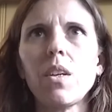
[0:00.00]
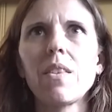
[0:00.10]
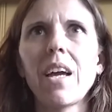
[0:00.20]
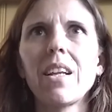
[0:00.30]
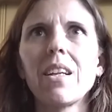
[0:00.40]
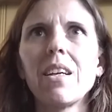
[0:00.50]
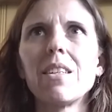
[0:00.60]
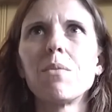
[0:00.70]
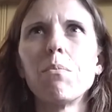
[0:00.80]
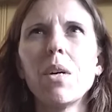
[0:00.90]
that
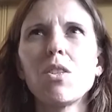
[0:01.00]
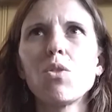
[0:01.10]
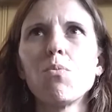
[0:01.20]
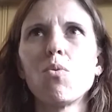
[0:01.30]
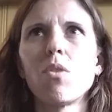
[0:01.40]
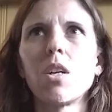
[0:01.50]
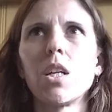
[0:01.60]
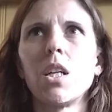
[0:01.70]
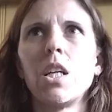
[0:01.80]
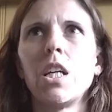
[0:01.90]
is much more